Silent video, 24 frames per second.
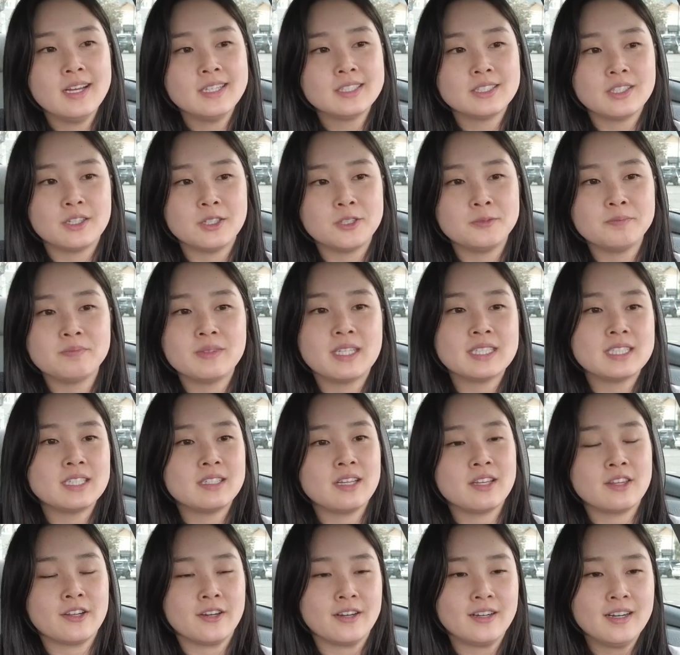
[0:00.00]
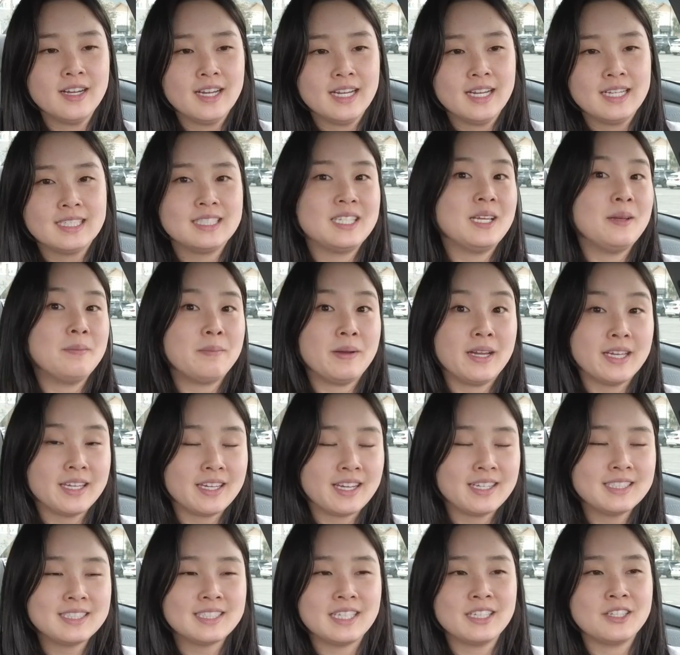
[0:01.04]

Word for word: So that's another tip I guess.